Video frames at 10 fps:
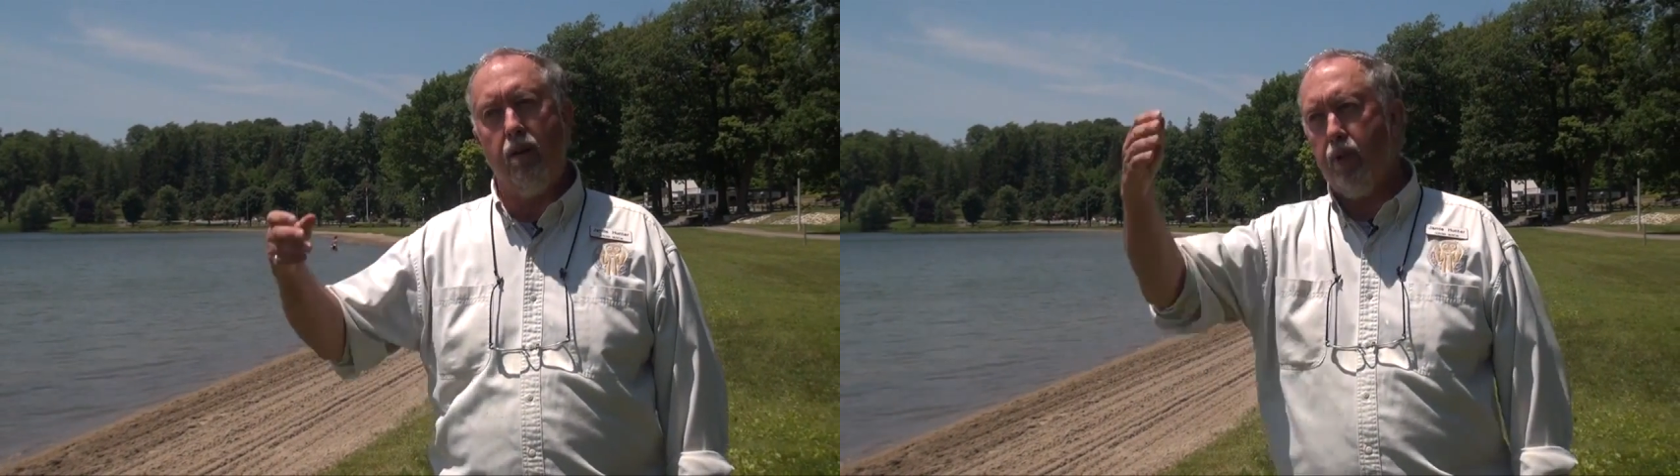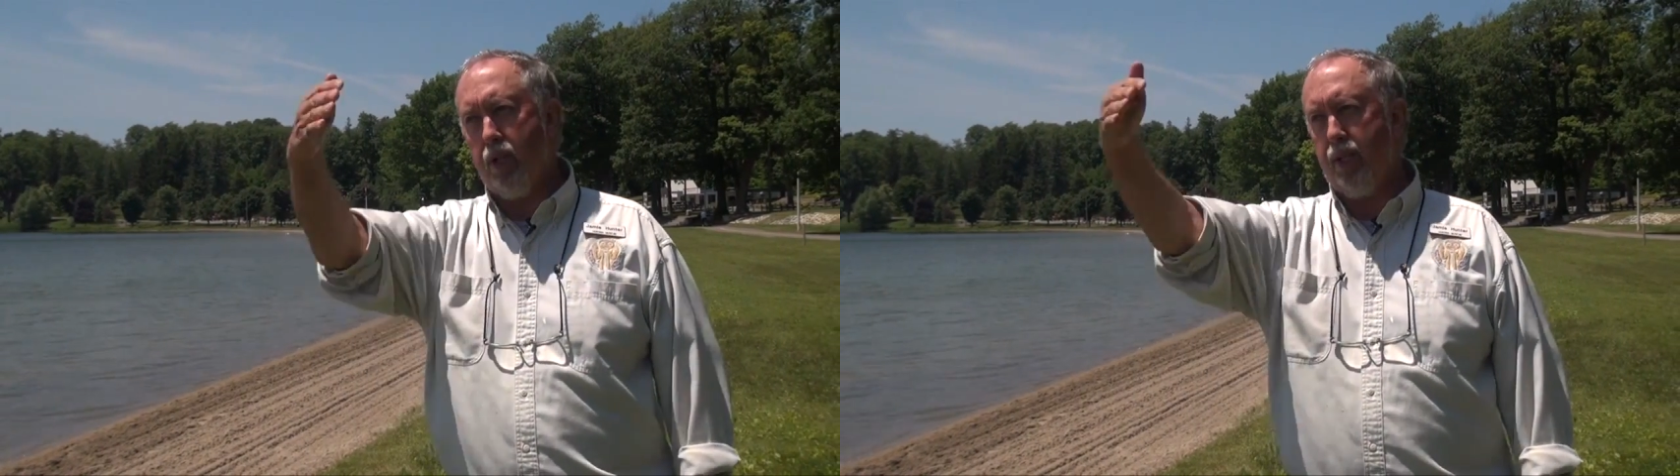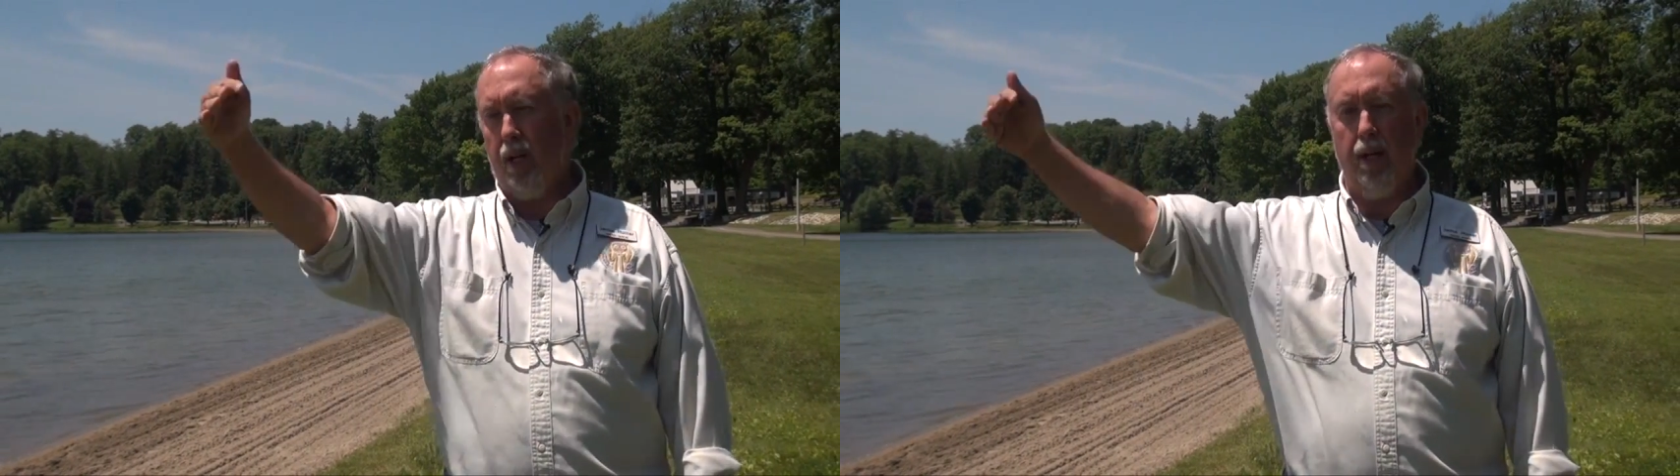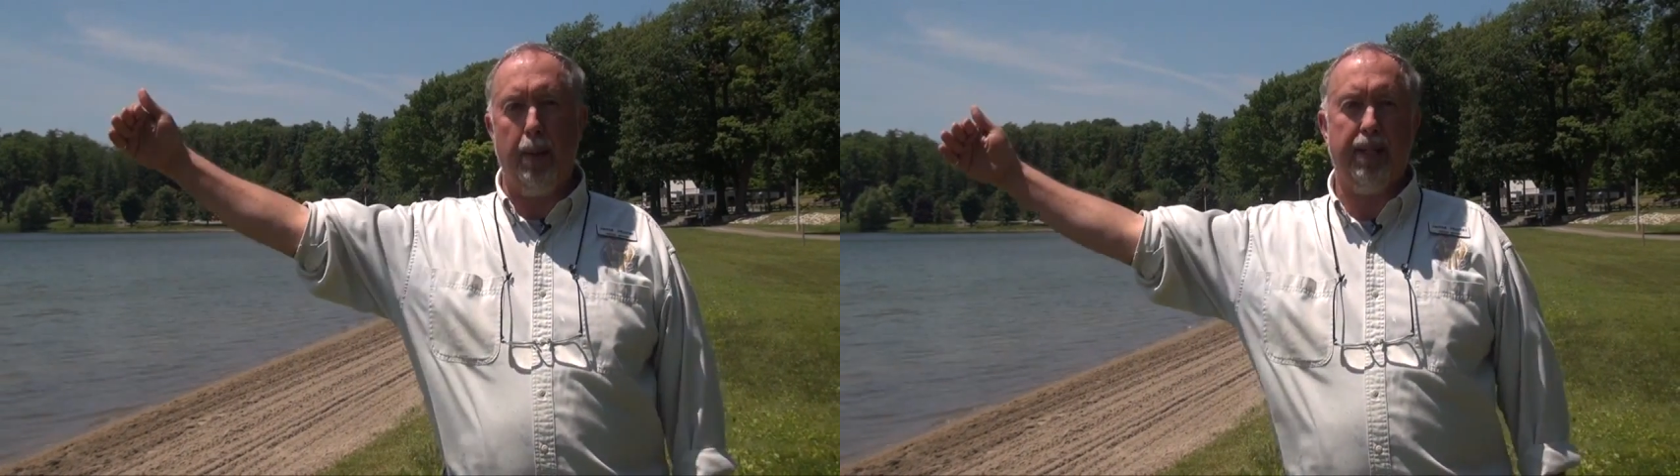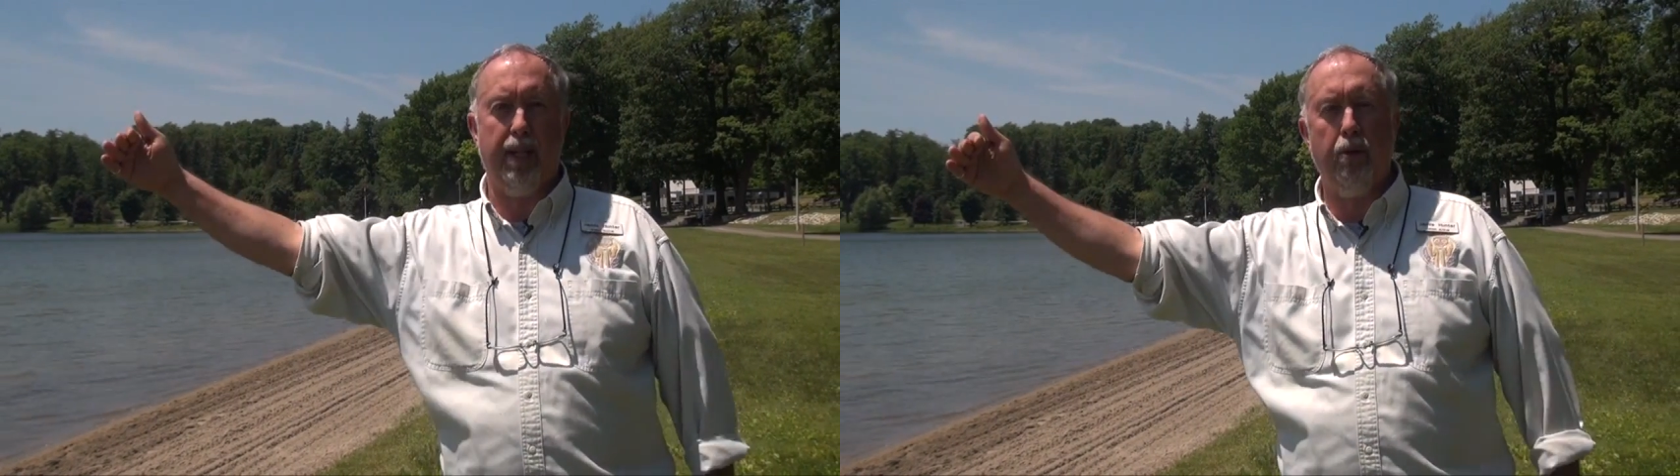which is
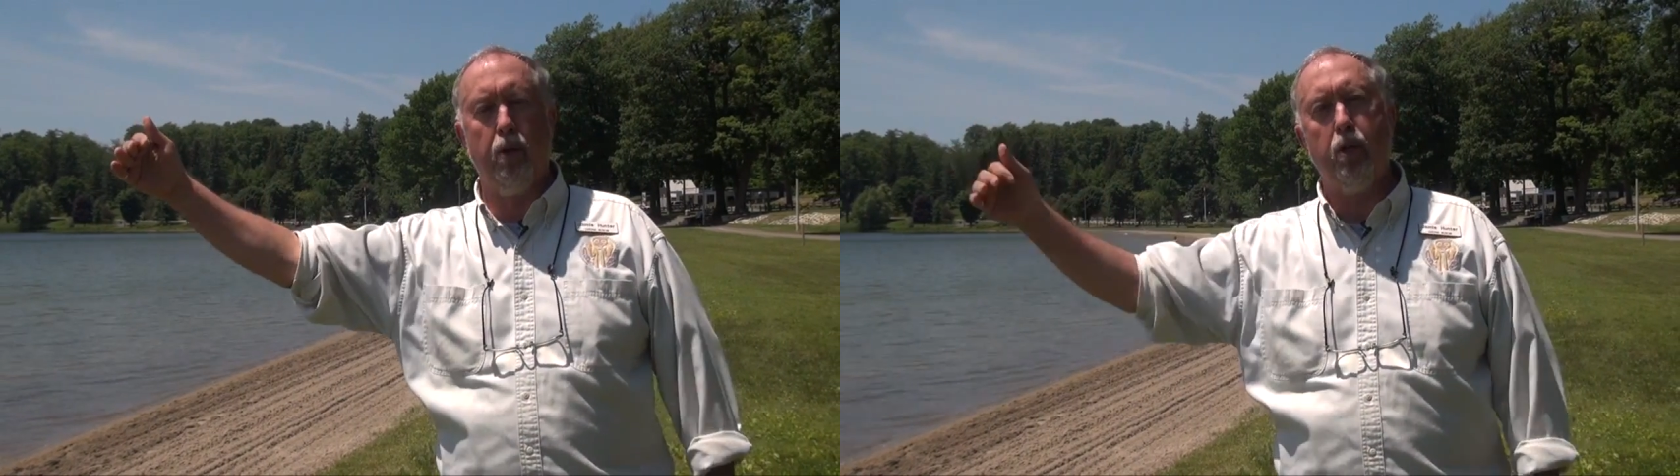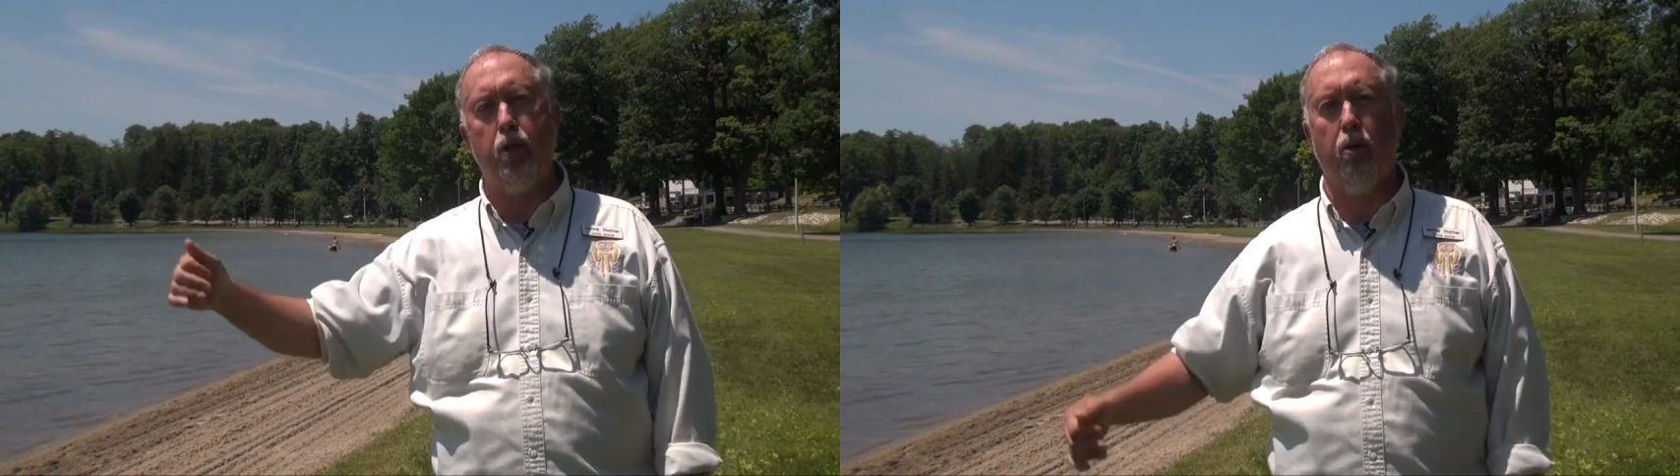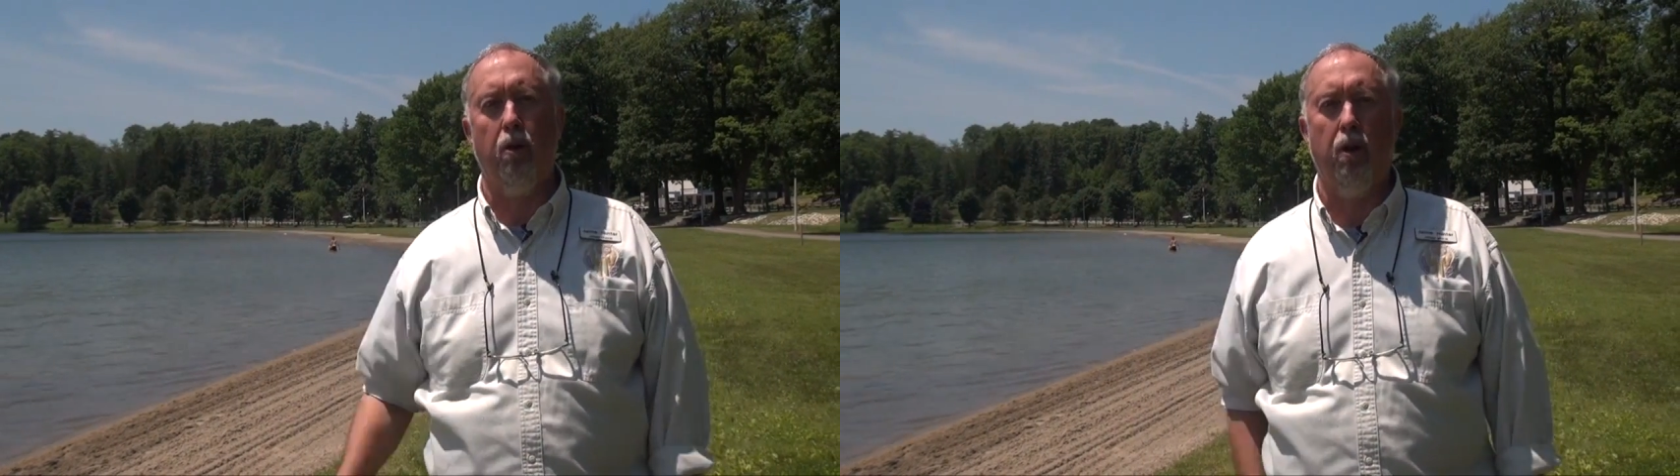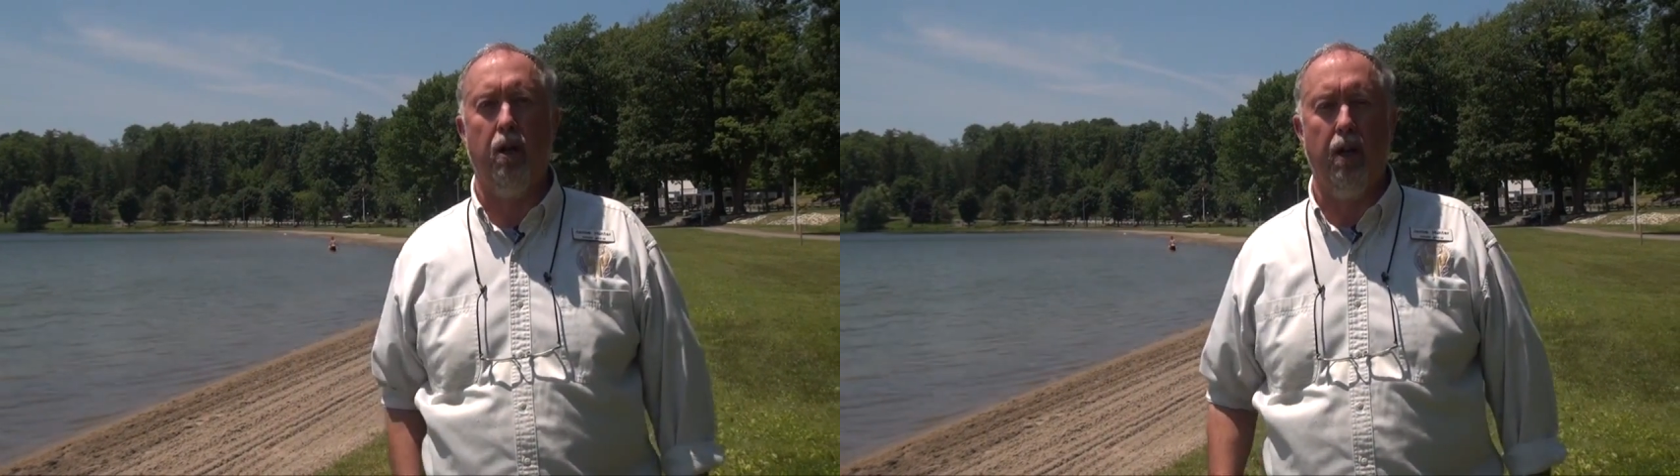on the southern shore